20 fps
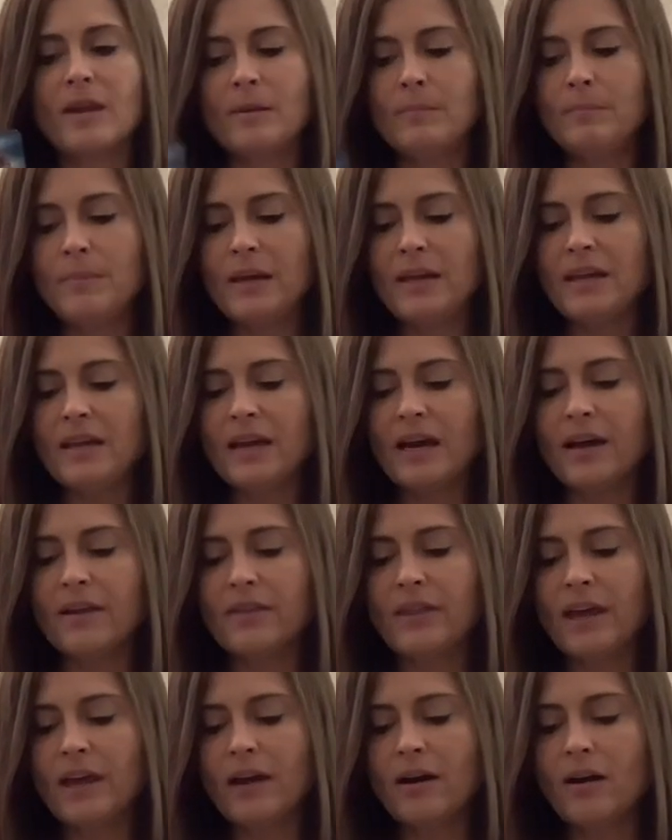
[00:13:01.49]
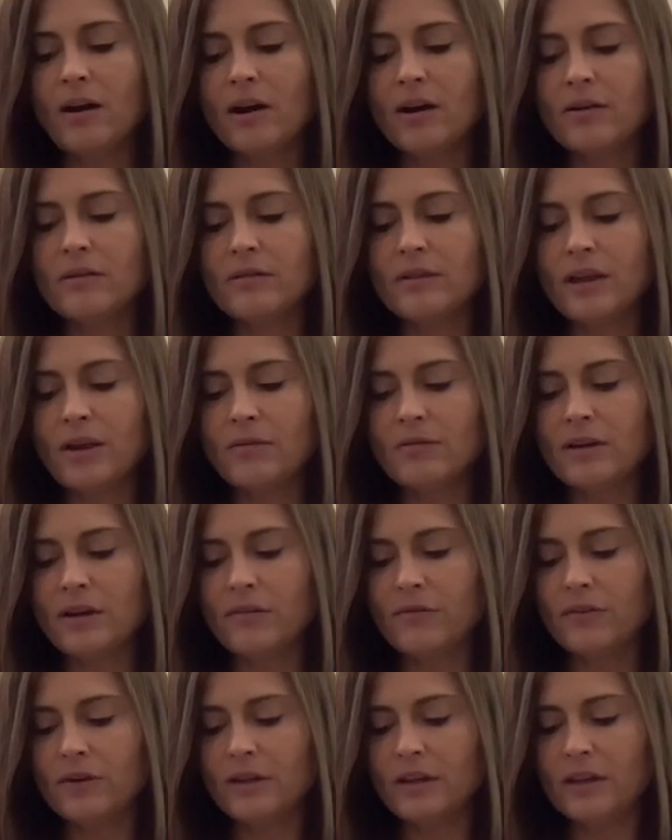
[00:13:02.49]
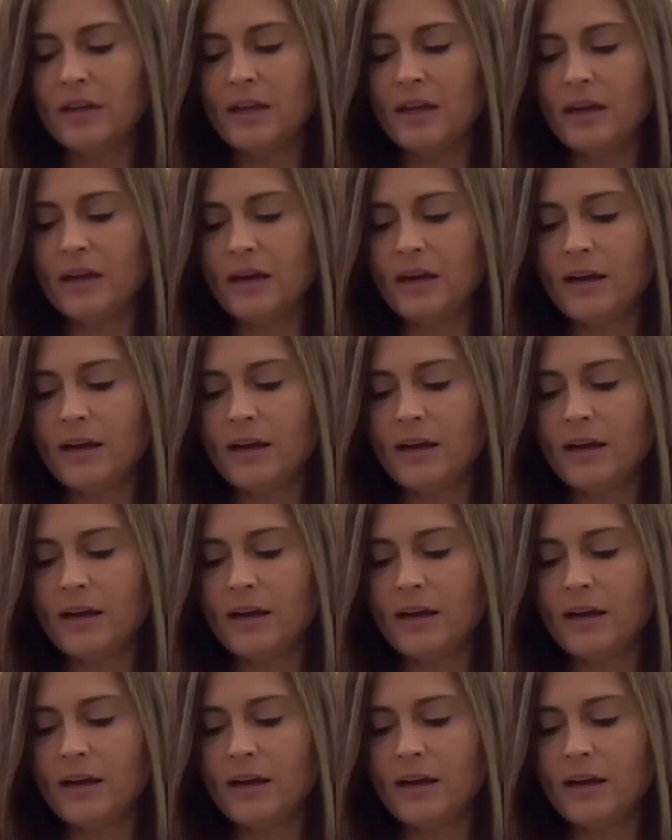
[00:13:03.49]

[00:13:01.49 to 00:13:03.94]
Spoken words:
But yeah, they're definitely,